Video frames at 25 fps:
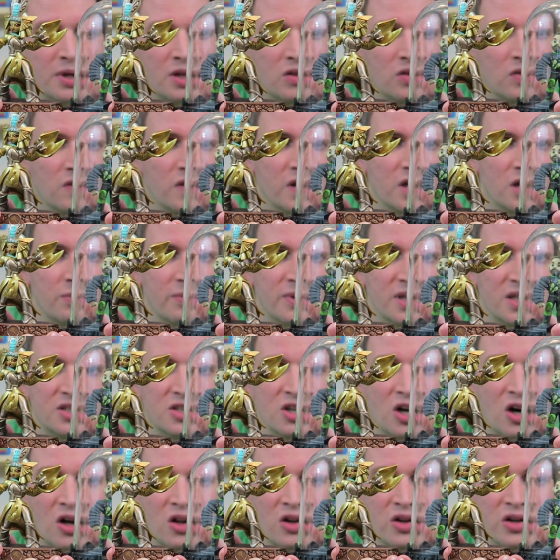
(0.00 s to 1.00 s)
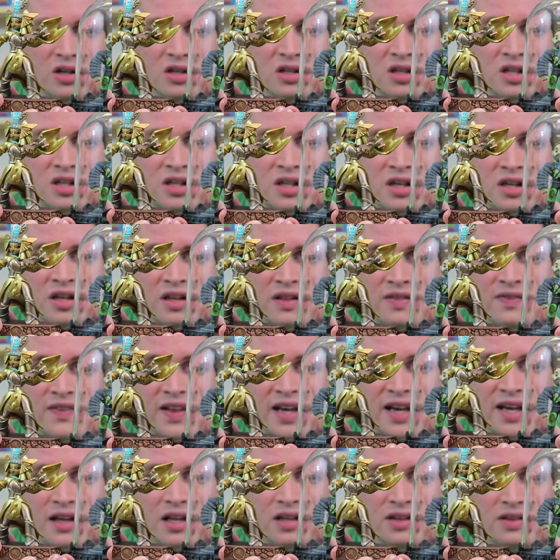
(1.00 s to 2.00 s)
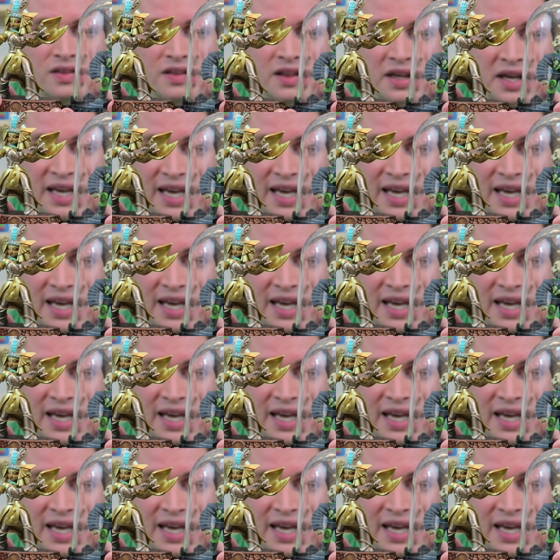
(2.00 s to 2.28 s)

be a little bit taller than the